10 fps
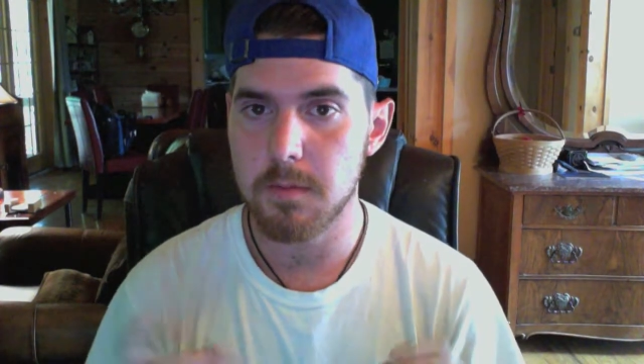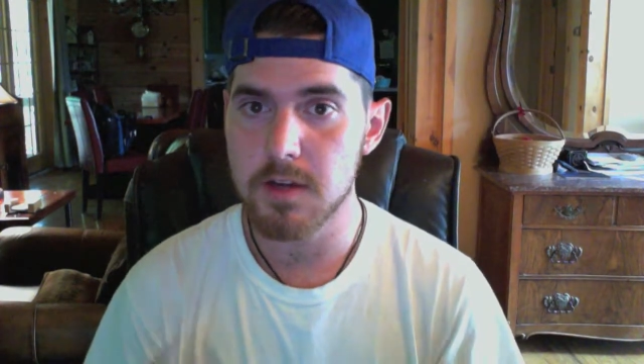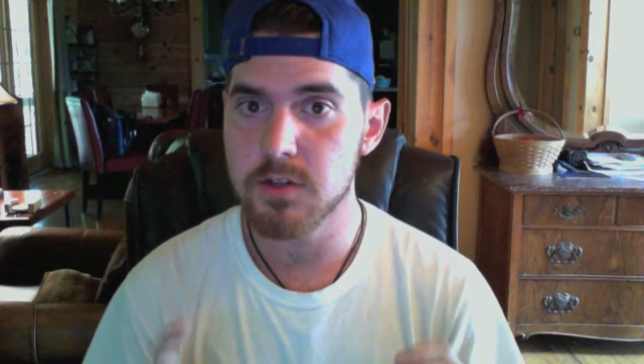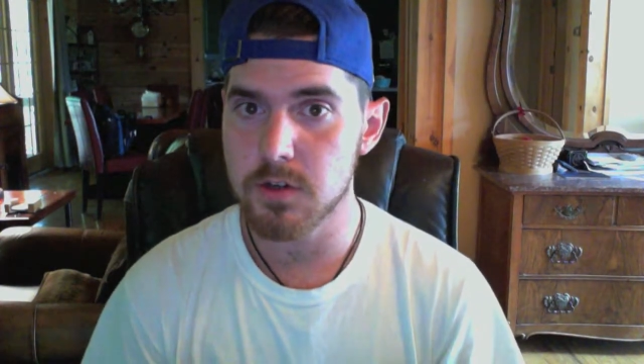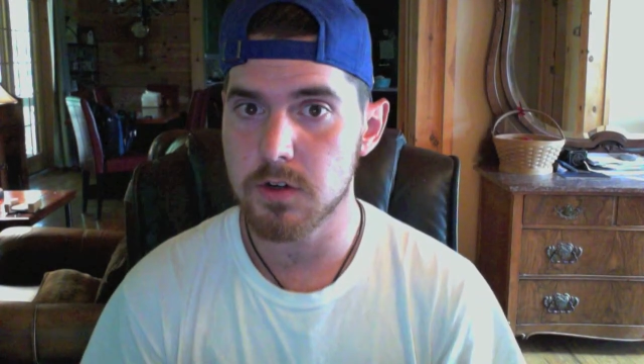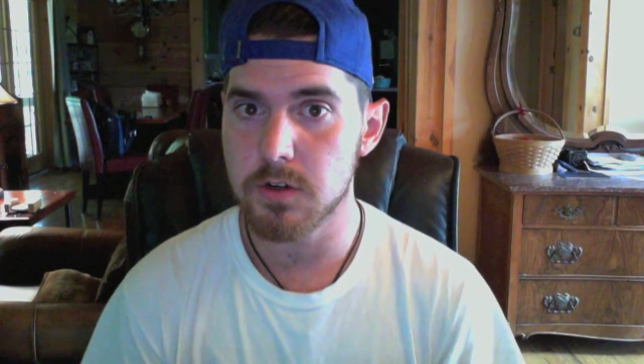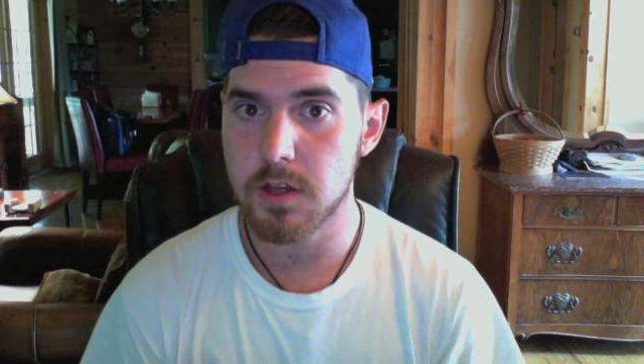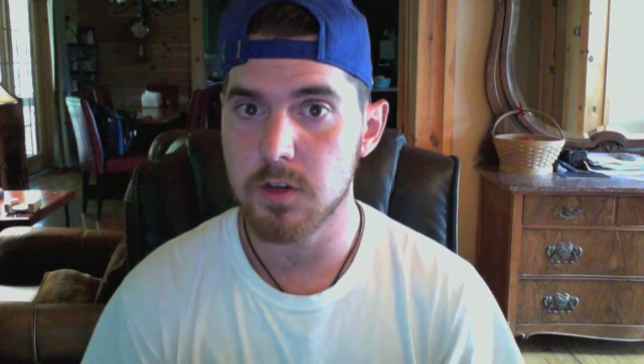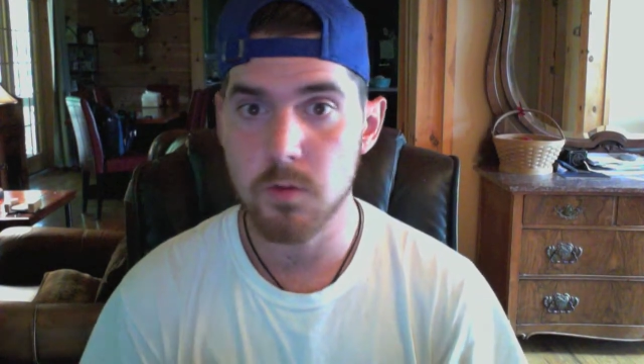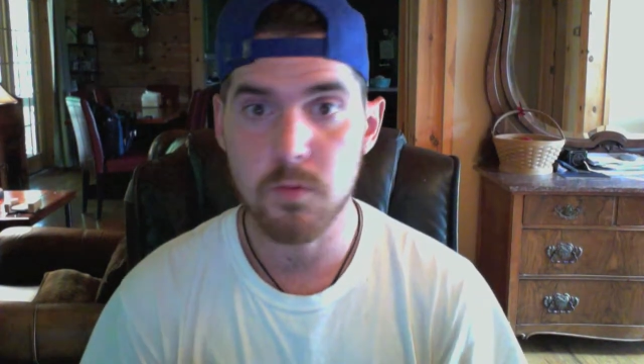make sure
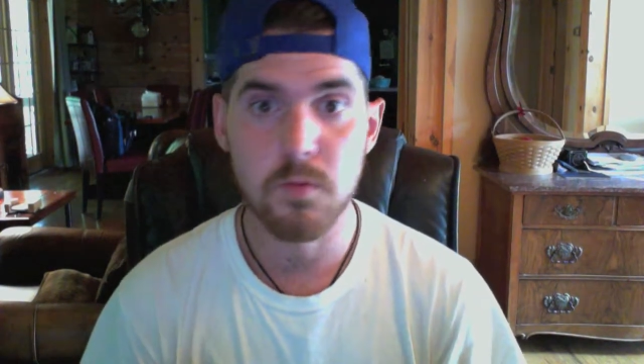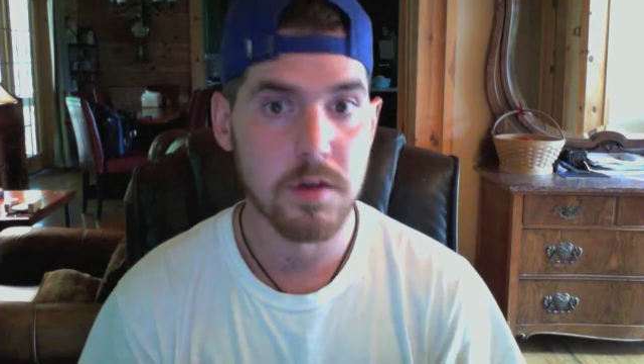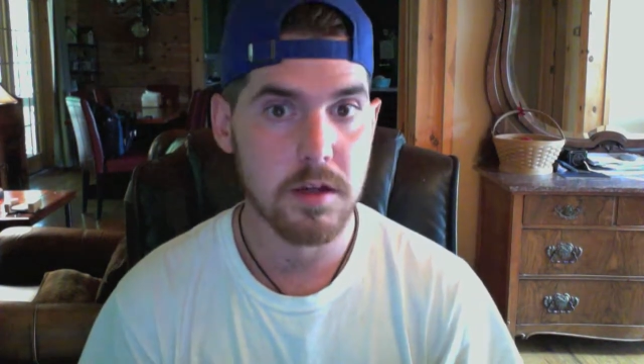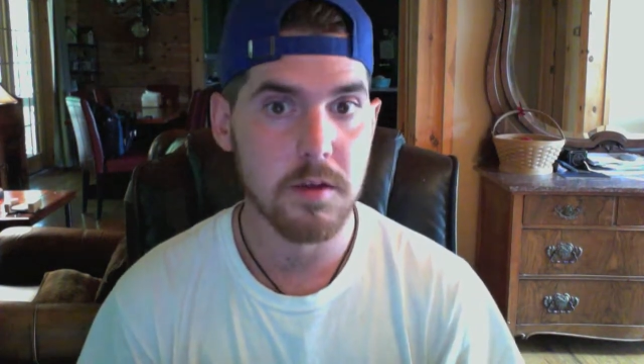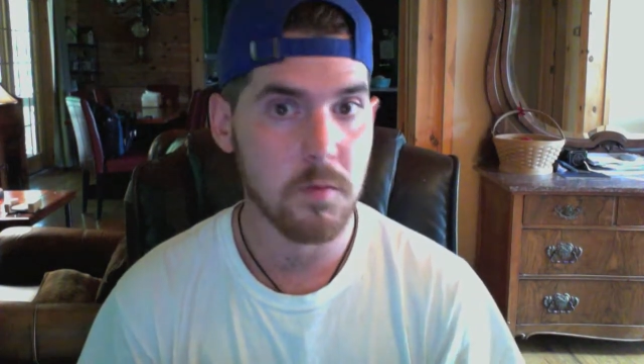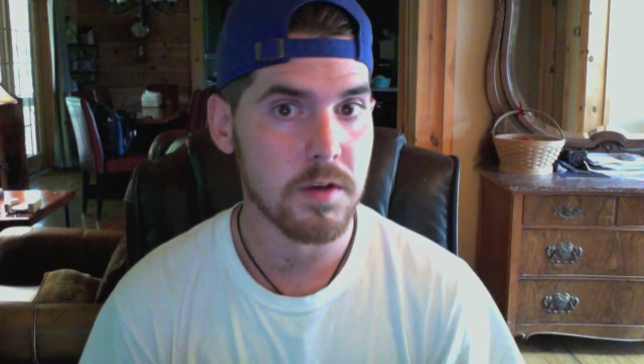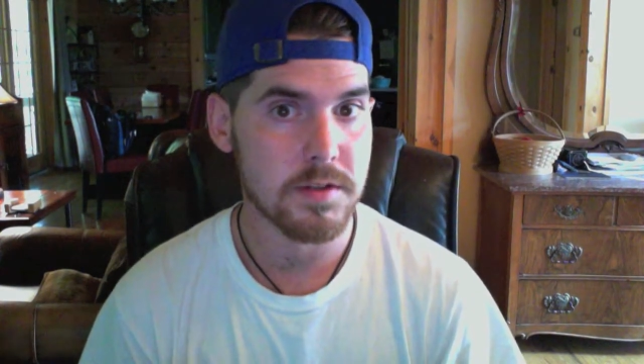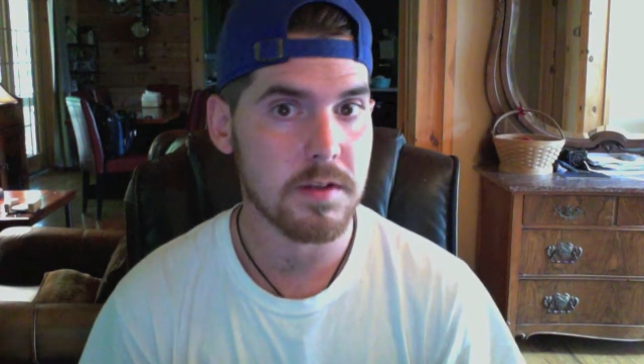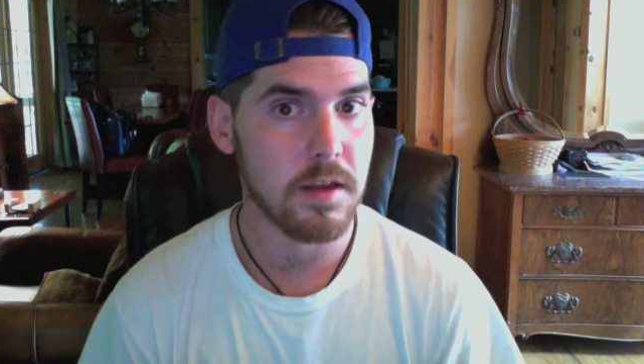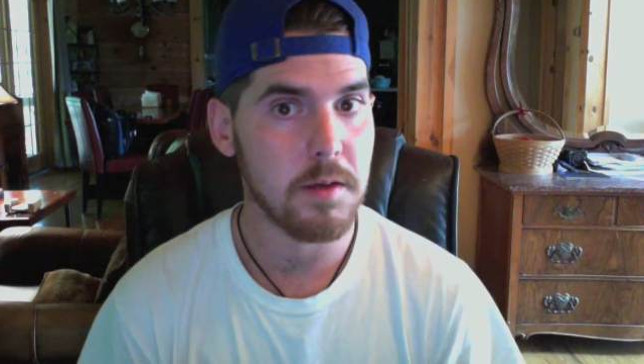that you really want
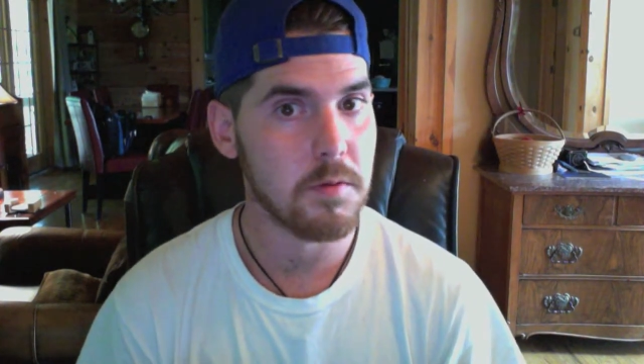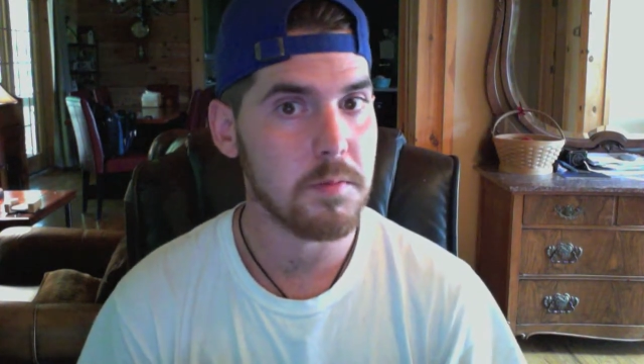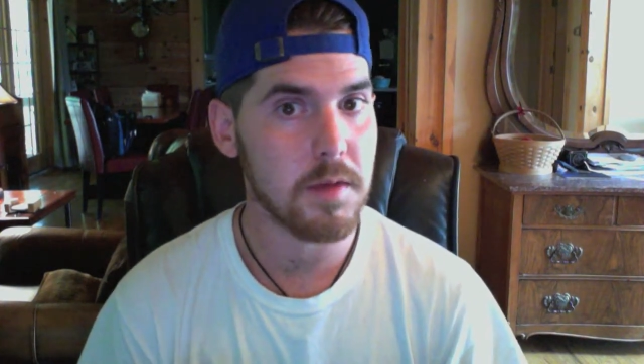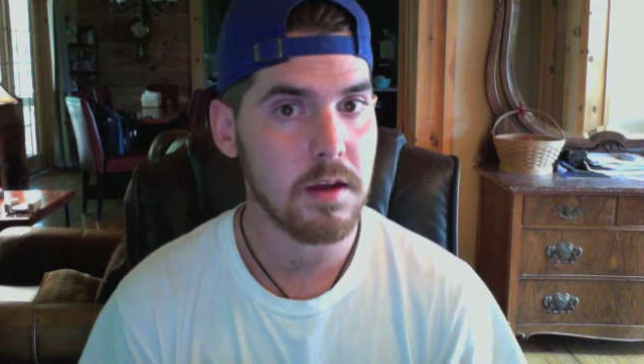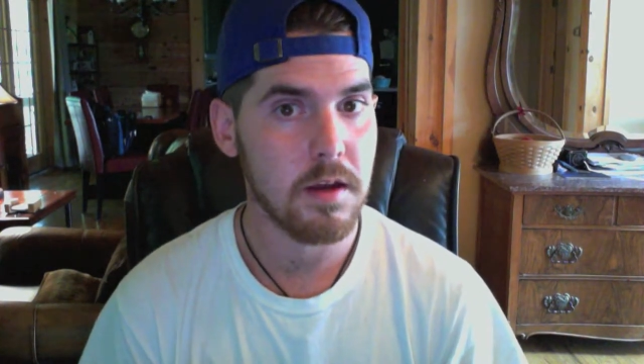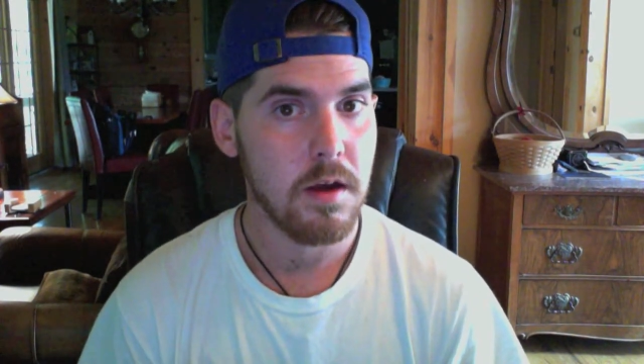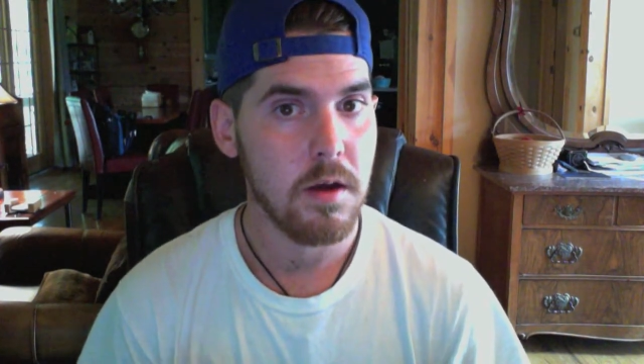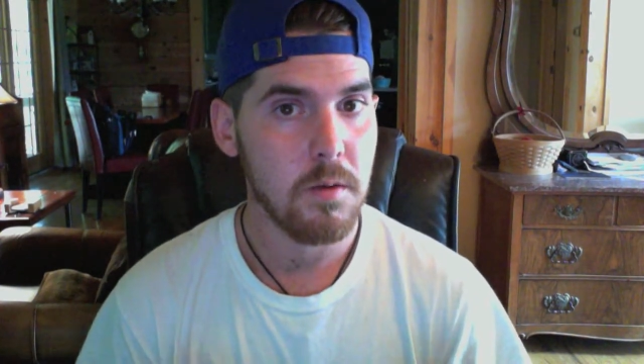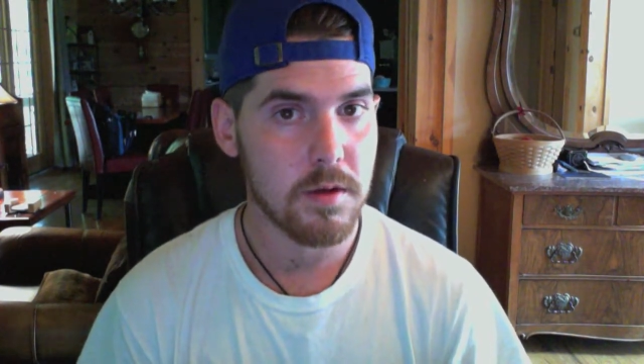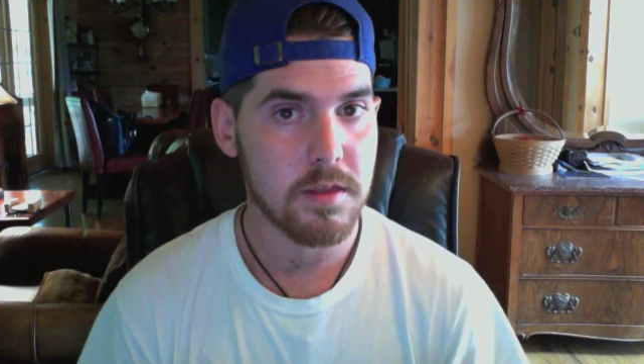to label me
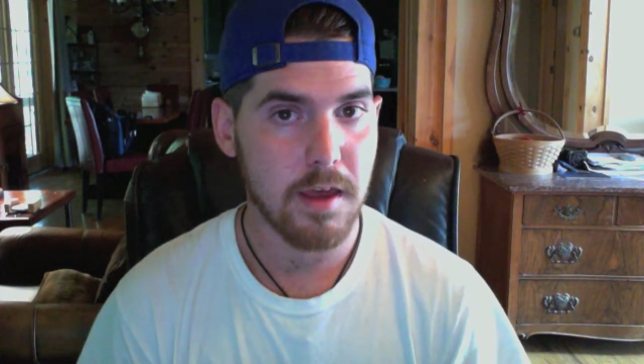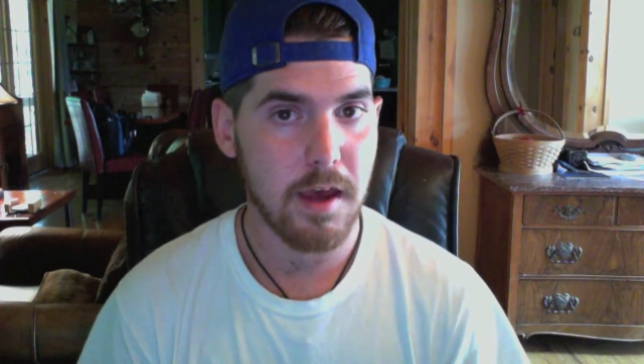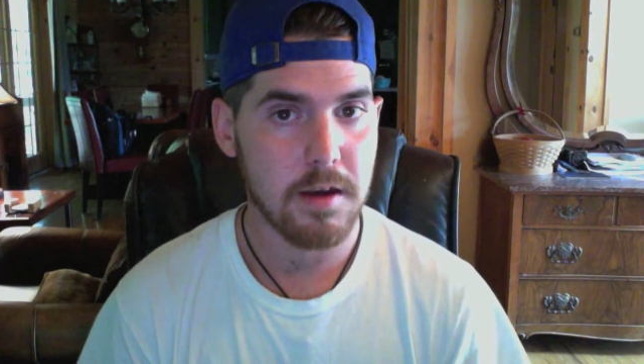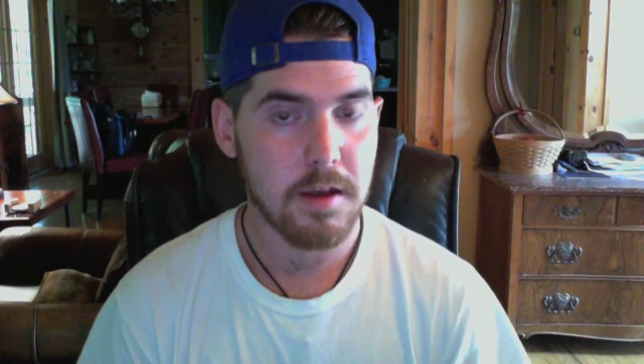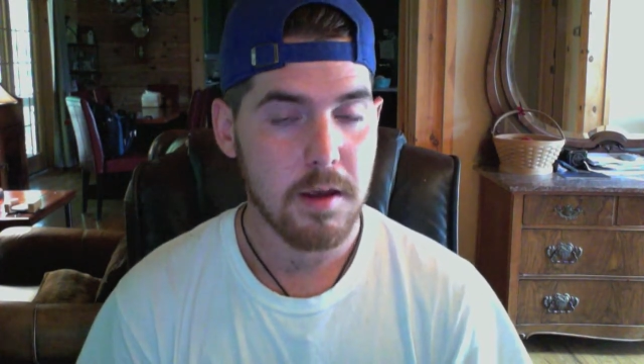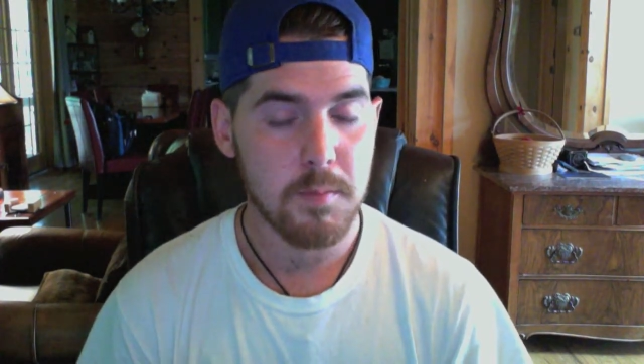with that,